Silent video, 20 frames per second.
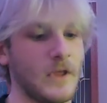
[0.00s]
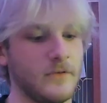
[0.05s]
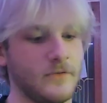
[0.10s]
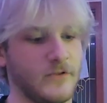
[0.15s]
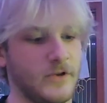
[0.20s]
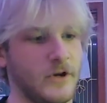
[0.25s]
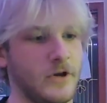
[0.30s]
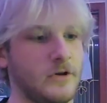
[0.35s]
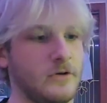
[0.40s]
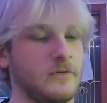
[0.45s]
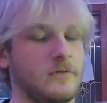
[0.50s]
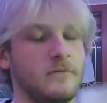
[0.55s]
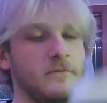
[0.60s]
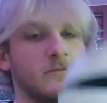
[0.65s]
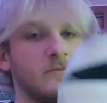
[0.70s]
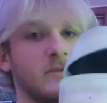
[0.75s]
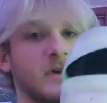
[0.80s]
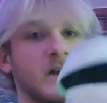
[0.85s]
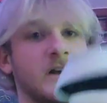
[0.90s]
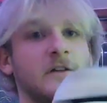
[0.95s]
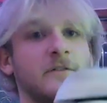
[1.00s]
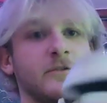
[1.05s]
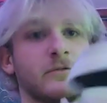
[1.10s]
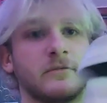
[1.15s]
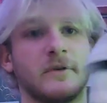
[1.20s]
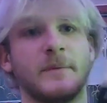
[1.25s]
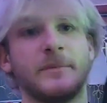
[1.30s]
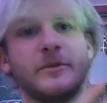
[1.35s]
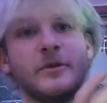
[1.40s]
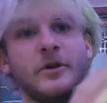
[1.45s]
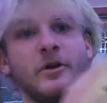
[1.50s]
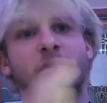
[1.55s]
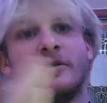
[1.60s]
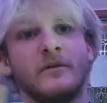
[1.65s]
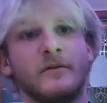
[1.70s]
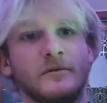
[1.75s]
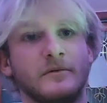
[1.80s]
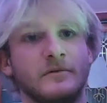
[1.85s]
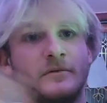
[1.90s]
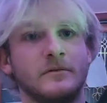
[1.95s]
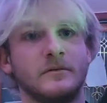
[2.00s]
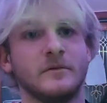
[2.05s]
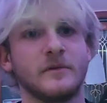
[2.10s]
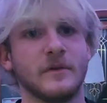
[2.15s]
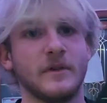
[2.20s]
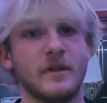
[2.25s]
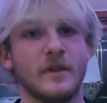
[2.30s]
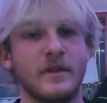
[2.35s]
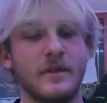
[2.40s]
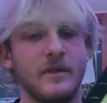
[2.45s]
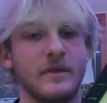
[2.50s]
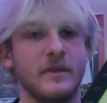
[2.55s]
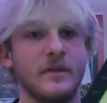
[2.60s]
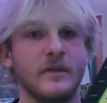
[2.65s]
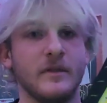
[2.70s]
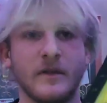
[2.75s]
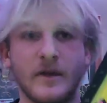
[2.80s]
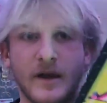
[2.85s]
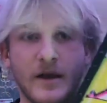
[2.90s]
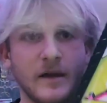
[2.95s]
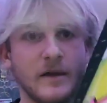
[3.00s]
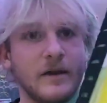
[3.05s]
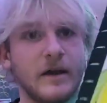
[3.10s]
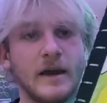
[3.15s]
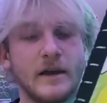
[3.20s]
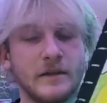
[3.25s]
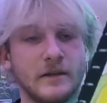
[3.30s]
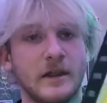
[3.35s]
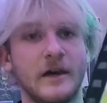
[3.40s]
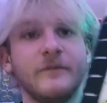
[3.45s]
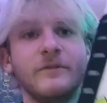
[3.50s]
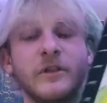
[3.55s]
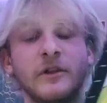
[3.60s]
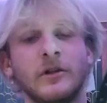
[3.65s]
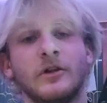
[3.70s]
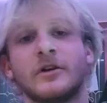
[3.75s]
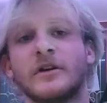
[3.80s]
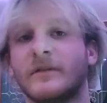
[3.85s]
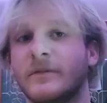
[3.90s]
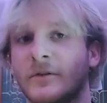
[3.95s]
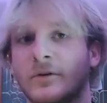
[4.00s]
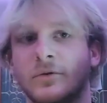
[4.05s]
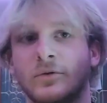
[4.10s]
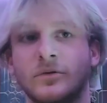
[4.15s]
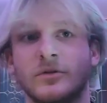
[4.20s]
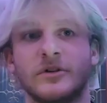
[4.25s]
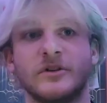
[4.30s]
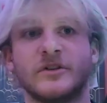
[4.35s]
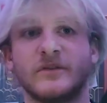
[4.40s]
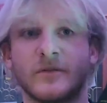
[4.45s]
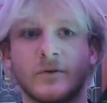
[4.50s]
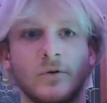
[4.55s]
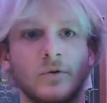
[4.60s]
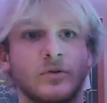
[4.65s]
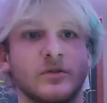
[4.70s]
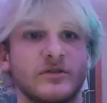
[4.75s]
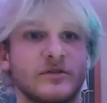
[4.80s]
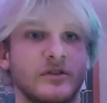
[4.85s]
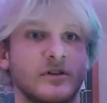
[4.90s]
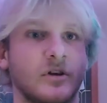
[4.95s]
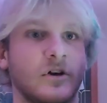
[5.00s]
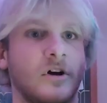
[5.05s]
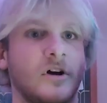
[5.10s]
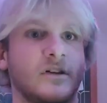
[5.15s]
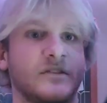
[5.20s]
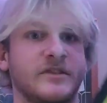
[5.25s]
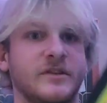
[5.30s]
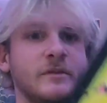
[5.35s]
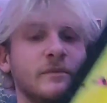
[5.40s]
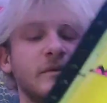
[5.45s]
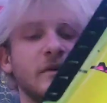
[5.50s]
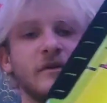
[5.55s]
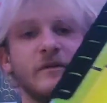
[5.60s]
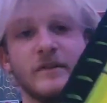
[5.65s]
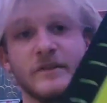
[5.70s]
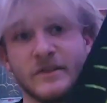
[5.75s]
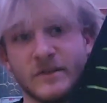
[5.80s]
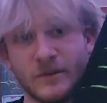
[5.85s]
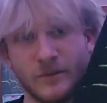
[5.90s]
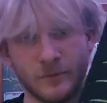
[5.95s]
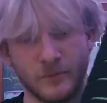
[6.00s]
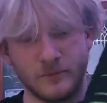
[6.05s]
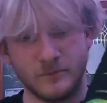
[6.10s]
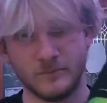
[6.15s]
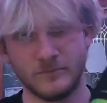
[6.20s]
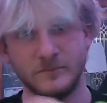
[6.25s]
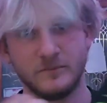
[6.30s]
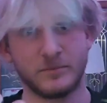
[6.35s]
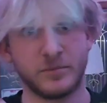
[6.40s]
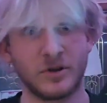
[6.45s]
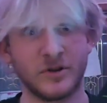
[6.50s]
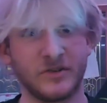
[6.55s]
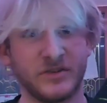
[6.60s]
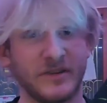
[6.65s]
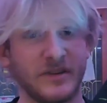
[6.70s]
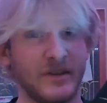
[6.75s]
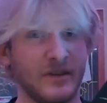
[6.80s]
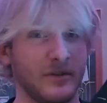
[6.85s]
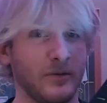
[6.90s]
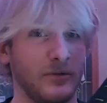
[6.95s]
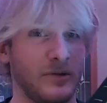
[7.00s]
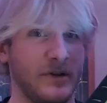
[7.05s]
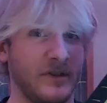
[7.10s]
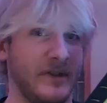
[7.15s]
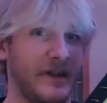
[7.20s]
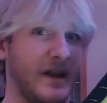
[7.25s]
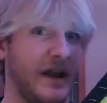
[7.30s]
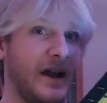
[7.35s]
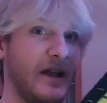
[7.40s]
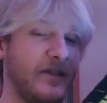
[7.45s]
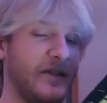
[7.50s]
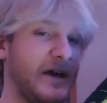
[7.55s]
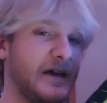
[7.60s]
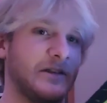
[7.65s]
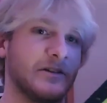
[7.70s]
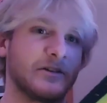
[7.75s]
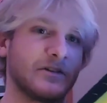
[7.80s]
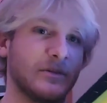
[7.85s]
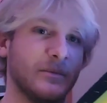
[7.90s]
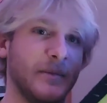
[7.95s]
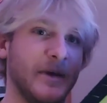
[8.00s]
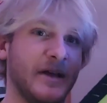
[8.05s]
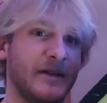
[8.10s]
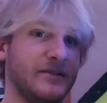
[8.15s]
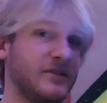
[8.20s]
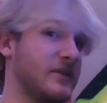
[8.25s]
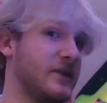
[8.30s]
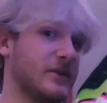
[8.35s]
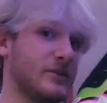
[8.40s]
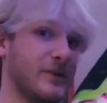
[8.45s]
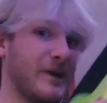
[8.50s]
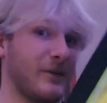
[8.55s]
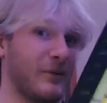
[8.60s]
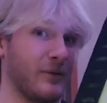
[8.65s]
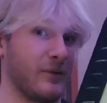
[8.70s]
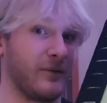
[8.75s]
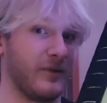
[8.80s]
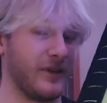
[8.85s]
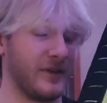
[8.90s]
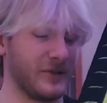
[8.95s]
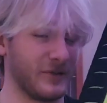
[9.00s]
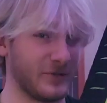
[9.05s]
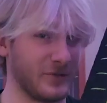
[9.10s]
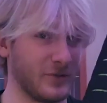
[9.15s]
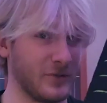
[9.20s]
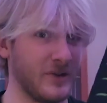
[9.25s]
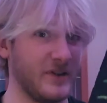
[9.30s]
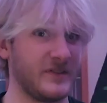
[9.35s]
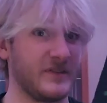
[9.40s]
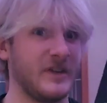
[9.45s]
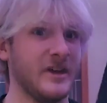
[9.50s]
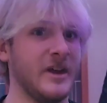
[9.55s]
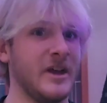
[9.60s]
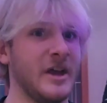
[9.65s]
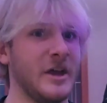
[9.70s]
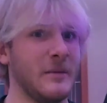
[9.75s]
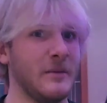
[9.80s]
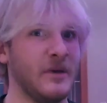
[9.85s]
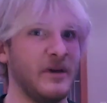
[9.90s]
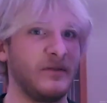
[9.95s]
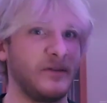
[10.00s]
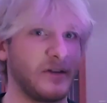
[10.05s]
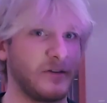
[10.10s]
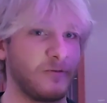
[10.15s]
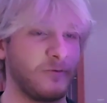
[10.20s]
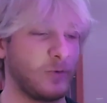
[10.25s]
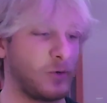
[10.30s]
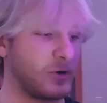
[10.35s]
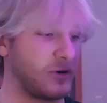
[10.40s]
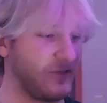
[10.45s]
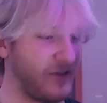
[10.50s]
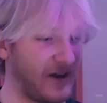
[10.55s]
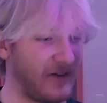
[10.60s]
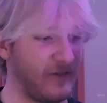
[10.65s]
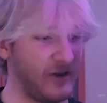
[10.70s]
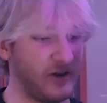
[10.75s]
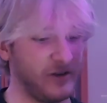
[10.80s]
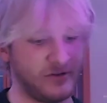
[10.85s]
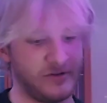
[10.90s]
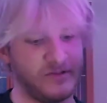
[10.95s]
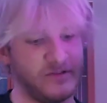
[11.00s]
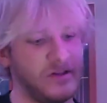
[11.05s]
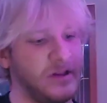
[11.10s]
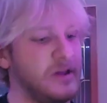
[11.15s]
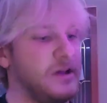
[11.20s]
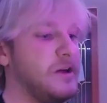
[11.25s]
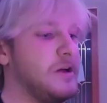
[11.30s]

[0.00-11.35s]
So right off the rip though, I love the look of the coolers. The coolers look awesome. This is personally the one that I thought looked the best, so that's why I went with this choice. We have like 4 or 5 others.